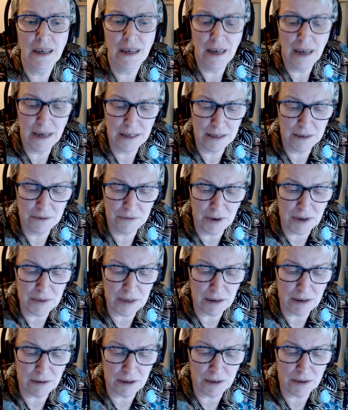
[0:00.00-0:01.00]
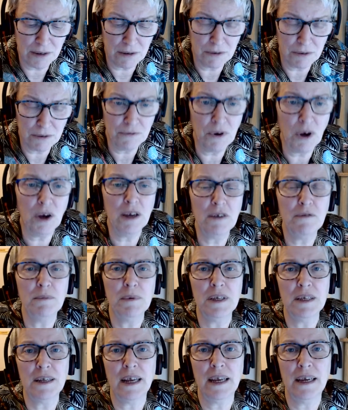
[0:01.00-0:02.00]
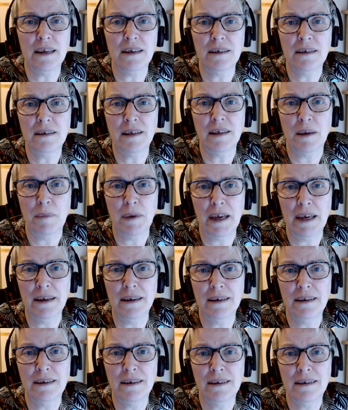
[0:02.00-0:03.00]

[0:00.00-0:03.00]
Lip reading: And in fact, there are 5 mistakes they make.